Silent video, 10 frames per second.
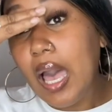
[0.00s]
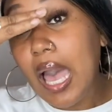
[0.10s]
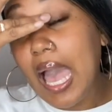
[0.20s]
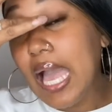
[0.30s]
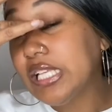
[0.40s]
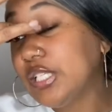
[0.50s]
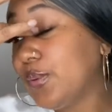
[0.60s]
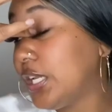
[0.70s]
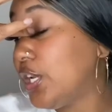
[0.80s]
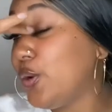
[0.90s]
I just
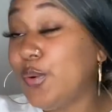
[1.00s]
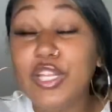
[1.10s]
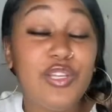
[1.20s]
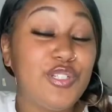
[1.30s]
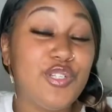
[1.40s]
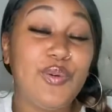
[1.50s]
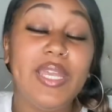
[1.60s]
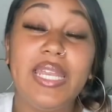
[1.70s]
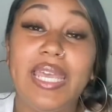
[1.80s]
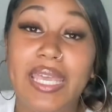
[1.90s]
want to know, what are you
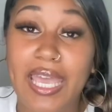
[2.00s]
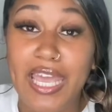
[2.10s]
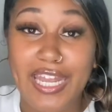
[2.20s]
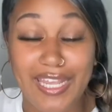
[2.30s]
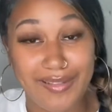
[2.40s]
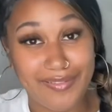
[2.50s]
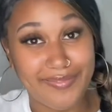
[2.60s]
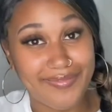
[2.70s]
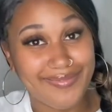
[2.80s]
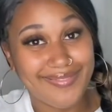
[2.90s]
doing, Nick Cannon?
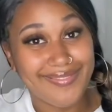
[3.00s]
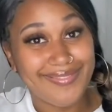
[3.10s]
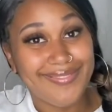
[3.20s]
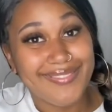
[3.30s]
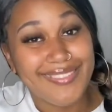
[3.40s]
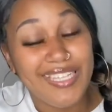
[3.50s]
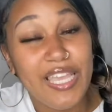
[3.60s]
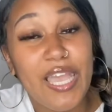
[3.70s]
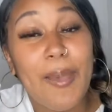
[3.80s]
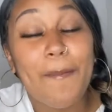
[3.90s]

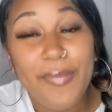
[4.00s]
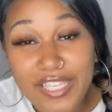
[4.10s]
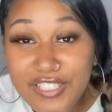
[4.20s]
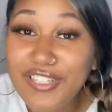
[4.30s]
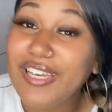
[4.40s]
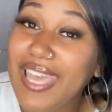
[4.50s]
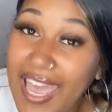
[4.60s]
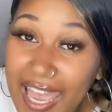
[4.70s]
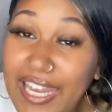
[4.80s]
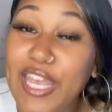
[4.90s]
Mister
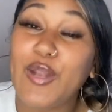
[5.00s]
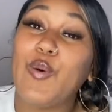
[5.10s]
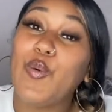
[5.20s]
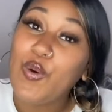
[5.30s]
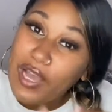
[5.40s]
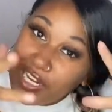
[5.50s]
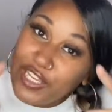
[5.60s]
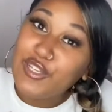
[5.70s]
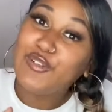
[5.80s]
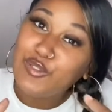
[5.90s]
Cannon, what are
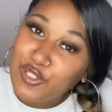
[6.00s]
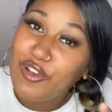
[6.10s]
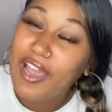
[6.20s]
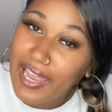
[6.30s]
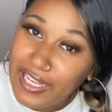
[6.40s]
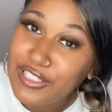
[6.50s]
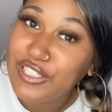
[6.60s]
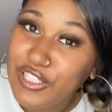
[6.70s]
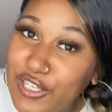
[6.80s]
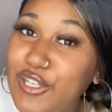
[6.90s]
you trying
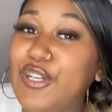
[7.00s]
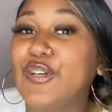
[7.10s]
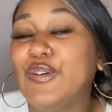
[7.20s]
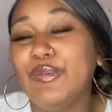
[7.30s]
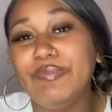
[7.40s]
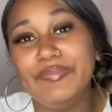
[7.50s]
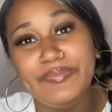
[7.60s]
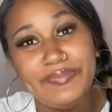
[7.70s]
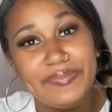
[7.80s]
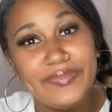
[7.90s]
to do?
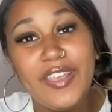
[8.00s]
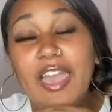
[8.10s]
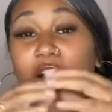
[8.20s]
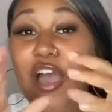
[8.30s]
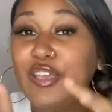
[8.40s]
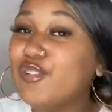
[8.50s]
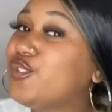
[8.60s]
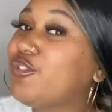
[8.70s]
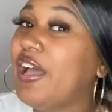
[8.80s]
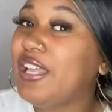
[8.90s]
Are you
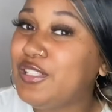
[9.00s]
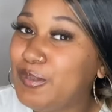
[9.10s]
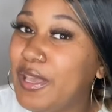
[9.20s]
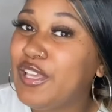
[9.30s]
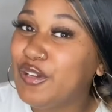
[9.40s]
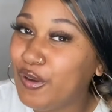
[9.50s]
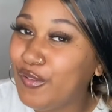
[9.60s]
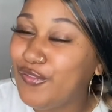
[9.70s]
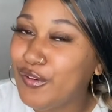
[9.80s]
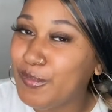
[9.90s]
trying to make your
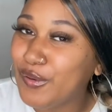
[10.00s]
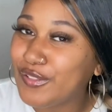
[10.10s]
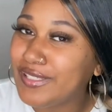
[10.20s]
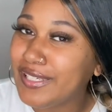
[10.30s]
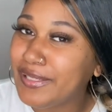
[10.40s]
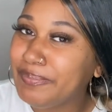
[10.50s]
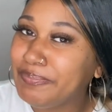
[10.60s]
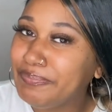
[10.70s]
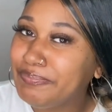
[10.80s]
own football team?